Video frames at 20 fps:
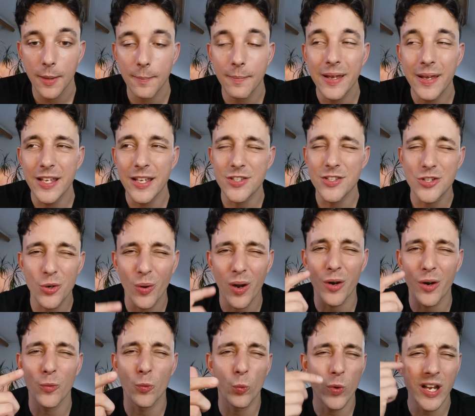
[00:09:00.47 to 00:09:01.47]
means you
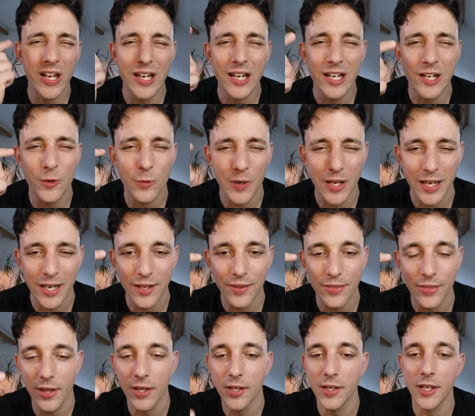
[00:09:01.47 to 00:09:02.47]
are really, really
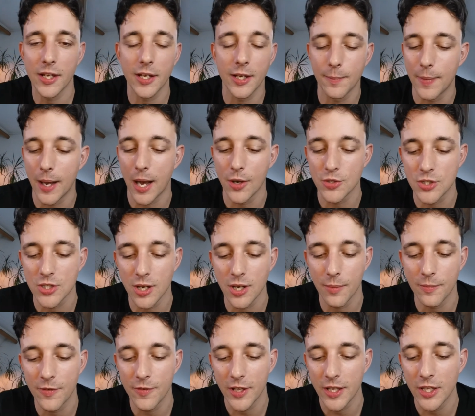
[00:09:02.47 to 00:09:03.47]
thinking about
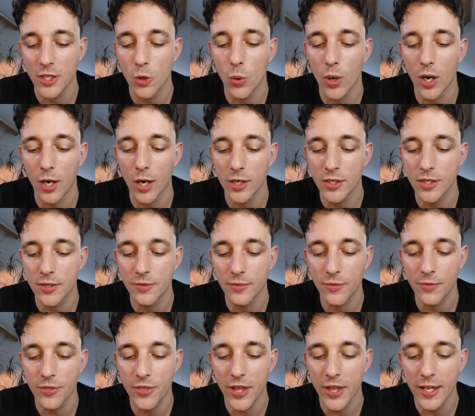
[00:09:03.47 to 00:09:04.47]
something. You are
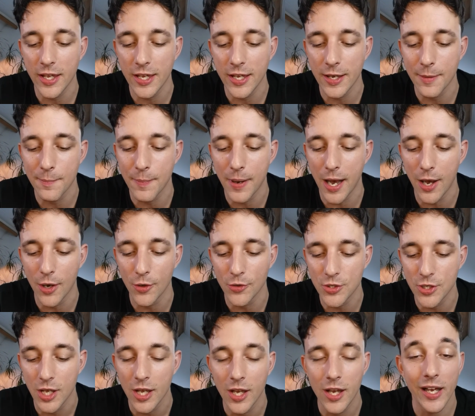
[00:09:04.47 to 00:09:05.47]
thinking
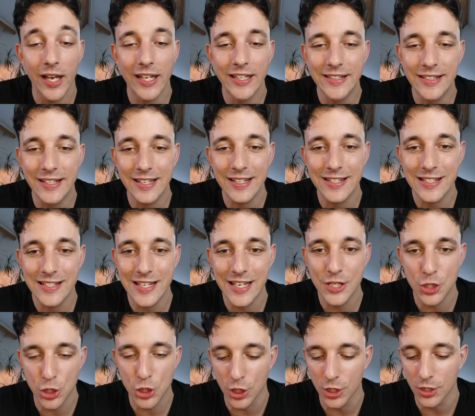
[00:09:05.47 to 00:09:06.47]
about a
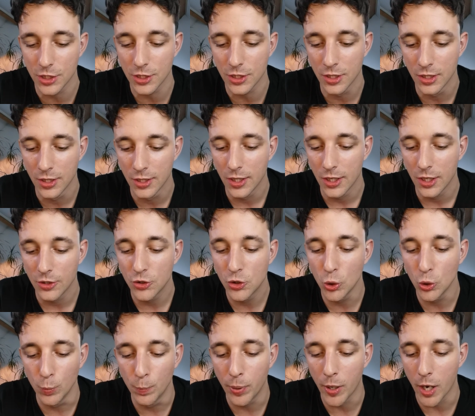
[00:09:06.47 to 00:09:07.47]
decision.
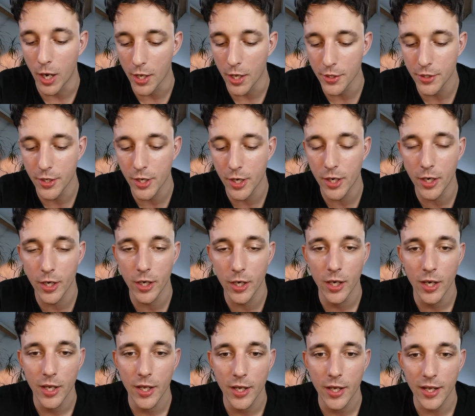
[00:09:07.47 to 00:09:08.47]
To
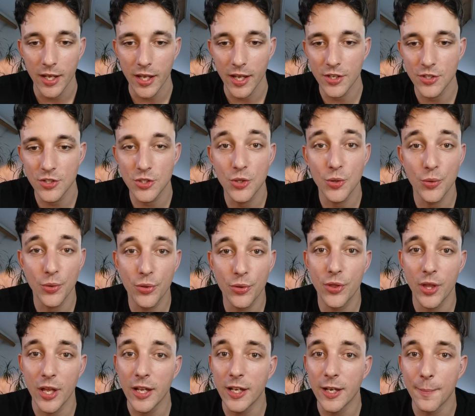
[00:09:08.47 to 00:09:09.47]
ponder is to
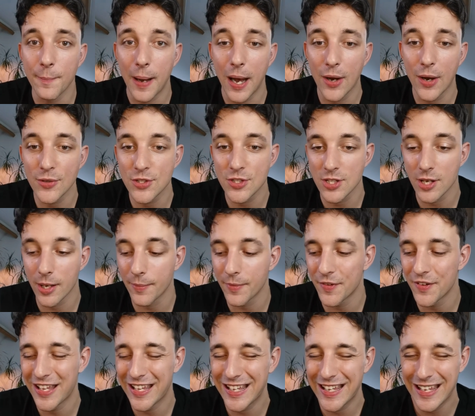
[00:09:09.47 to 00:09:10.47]
think about
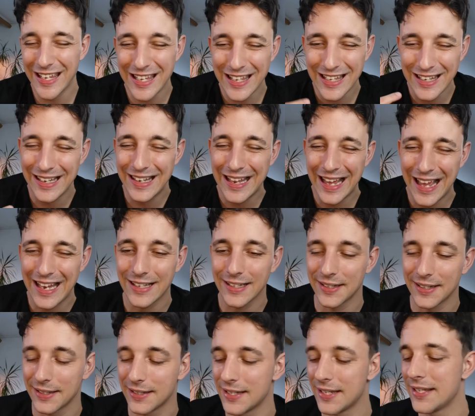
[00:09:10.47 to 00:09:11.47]
something
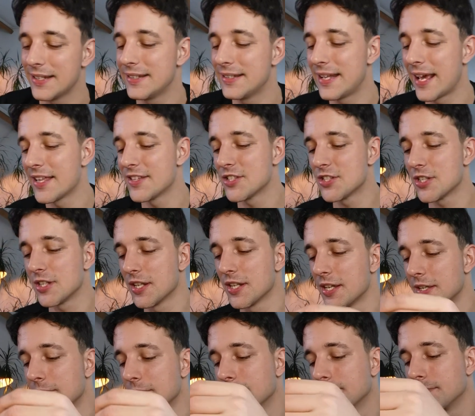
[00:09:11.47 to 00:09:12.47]

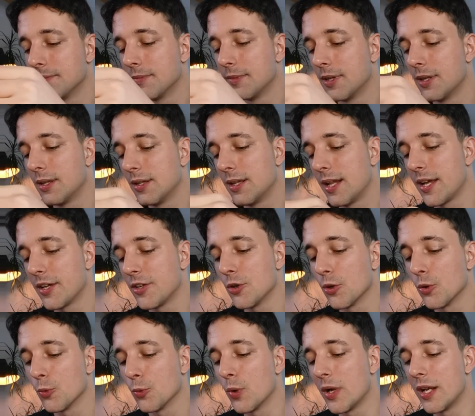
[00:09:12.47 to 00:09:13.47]
intensely. Like
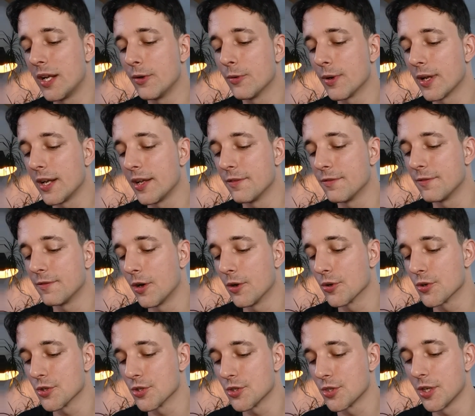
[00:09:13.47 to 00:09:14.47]
you're really, really
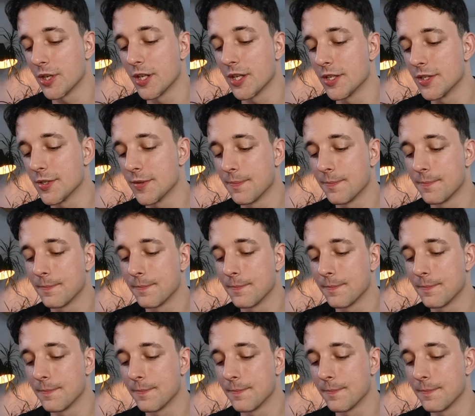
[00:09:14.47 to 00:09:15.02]
focused on it.